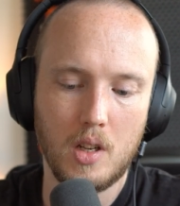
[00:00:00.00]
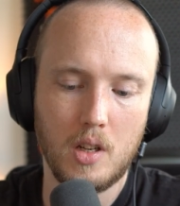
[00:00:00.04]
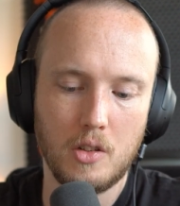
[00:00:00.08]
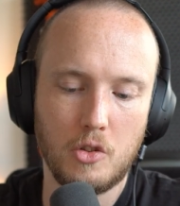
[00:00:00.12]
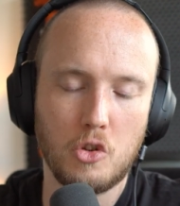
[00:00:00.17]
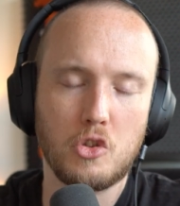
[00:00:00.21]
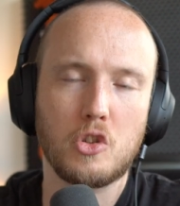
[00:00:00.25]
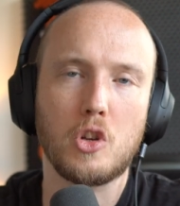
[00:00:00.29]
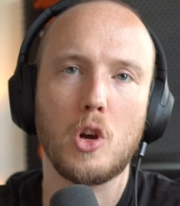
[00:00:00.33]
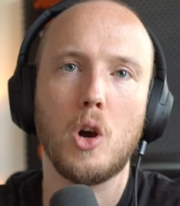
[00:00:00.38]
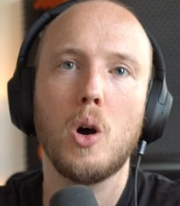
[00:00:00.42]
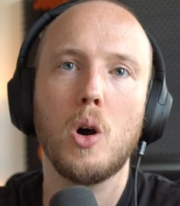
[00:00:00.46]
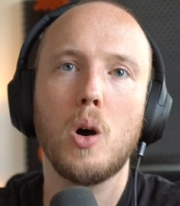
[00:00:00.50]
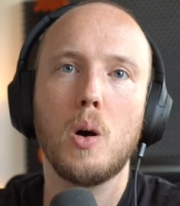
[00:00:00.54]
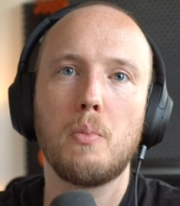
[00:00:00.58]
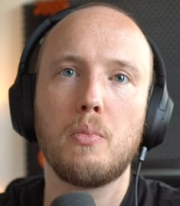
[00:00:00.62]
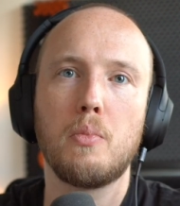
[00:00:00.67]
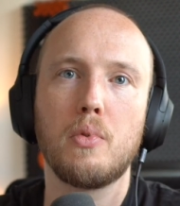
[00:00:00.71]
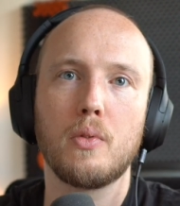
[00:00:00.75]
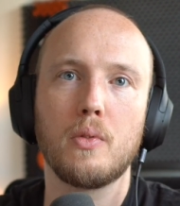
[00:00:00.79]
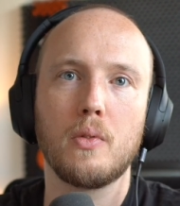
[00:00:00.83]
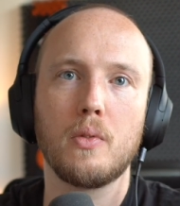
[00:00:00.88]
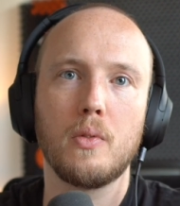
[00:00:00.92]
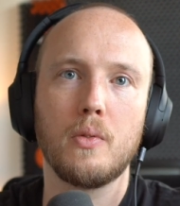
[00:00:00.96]
just a
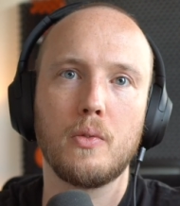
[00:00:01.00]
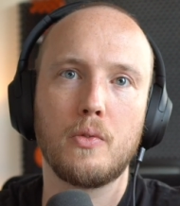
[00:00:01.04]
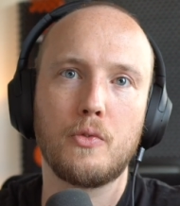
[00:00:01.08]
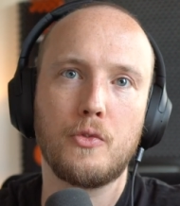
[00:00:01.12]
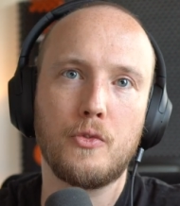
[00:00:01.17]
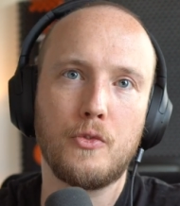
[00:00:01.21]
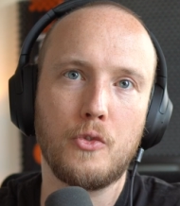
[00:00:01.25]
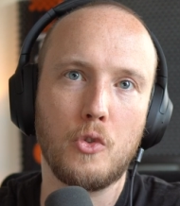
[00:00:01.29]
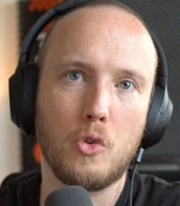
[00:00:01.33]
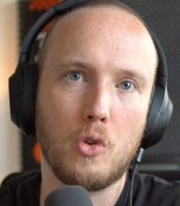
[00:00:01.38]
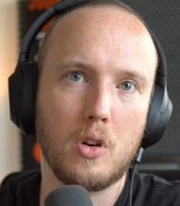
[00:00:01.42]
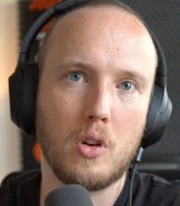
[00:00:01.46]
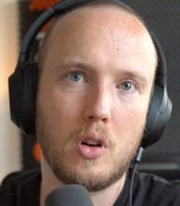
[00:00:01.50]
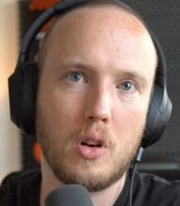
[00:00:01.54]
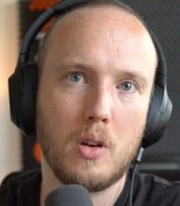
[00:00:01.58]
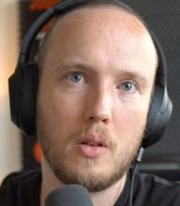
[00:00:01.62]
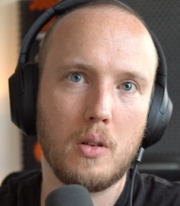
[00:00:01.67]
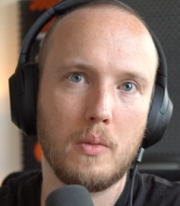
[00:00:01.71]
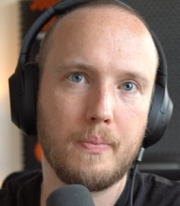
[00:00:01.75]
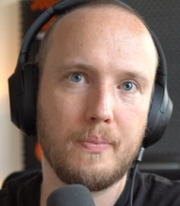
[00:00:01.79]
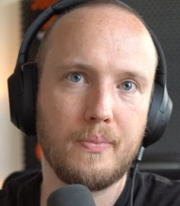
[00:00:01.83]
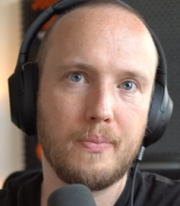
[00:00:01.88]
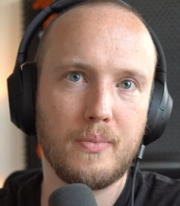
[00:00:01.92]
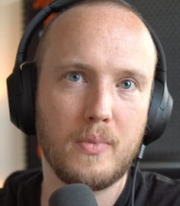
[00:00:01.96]
hub
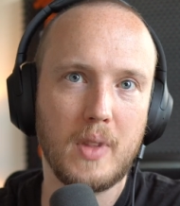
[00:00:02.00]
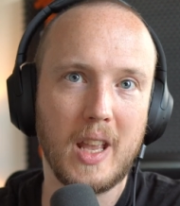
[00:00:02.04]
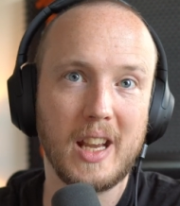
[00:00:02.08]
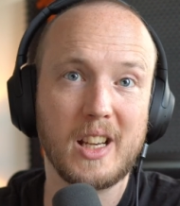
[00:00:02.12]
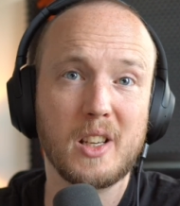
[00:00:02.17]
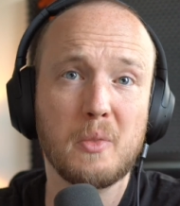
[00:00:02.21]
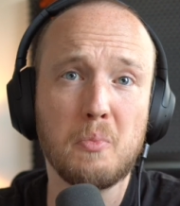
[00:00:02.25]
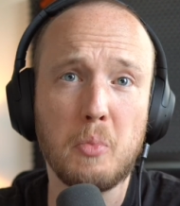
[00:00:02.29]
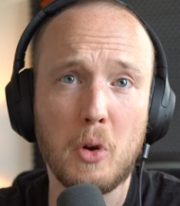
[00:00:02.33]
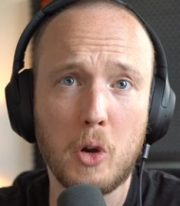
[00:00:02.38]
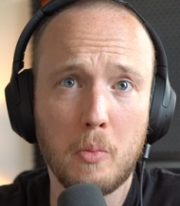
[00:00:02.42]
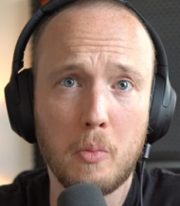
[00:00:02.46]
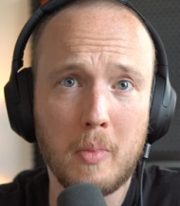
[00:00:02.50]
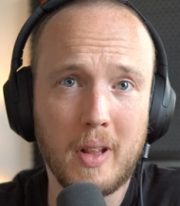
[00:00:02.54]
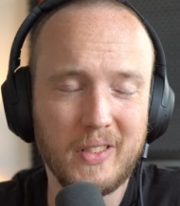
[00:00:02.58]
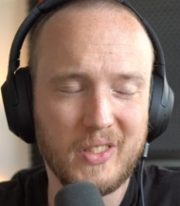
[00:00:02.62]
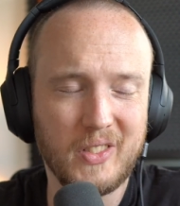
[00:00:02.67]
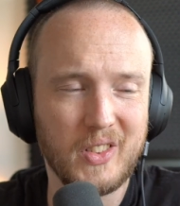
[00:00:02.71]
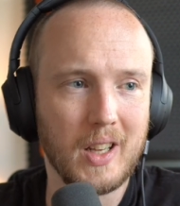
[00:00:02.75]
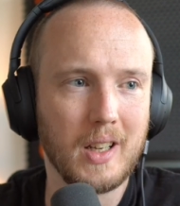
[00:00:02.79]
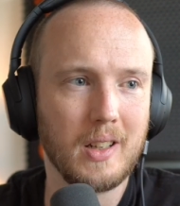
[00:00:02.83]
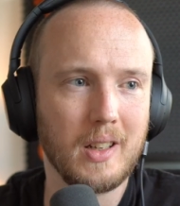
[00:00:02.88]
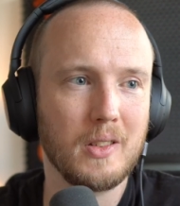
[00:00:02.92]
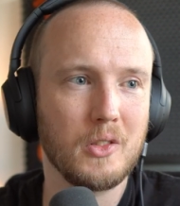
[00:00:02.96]
for
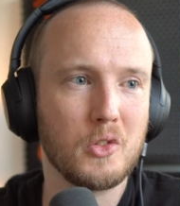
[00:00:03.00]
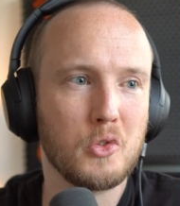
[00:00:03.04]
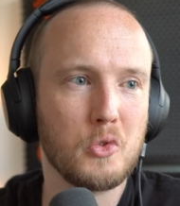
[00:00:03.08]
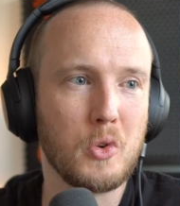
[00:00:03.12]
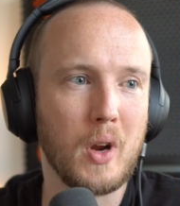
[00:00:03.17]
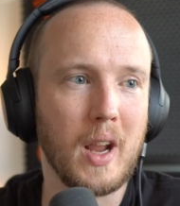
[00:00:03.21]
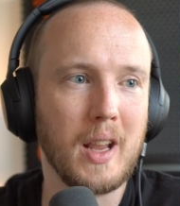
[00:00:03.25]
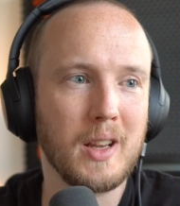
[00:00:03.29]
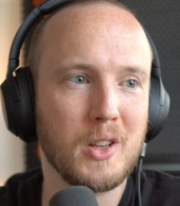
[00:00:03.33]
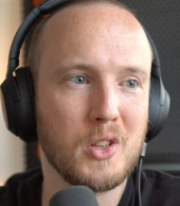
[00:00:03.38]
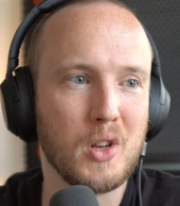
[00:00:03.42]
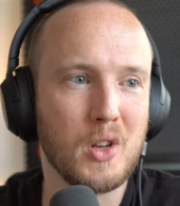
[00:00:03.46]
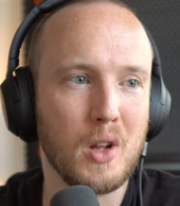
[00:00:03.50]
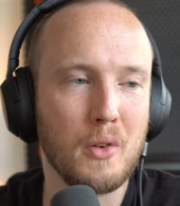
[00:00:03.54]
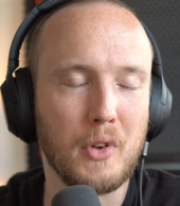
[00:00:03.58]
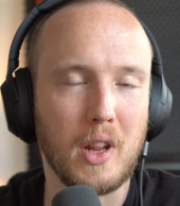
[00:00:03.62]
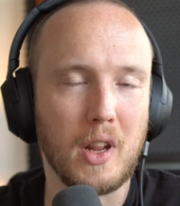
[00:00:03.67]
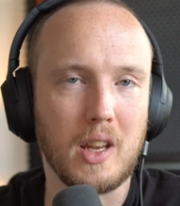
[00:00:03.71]
experimenting, trying stuff,